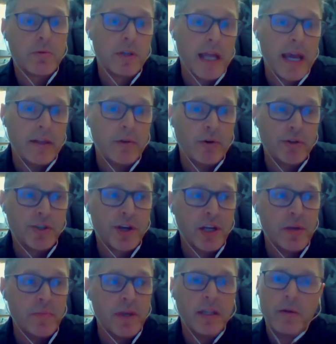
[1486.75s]
where landlords are going
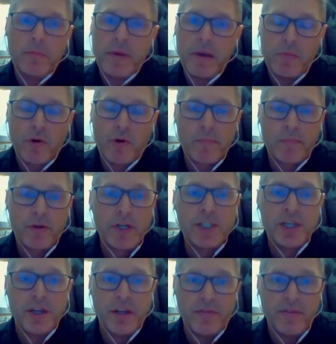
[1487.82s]
to be a little bit more
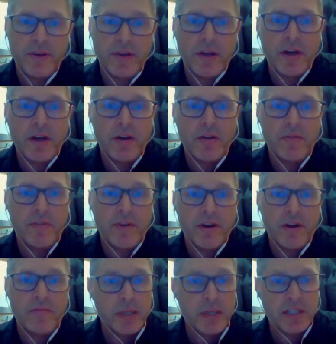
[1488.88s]
appreciative of
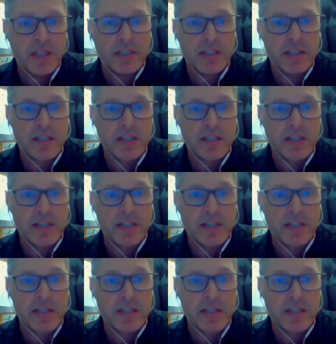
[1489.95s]
businesses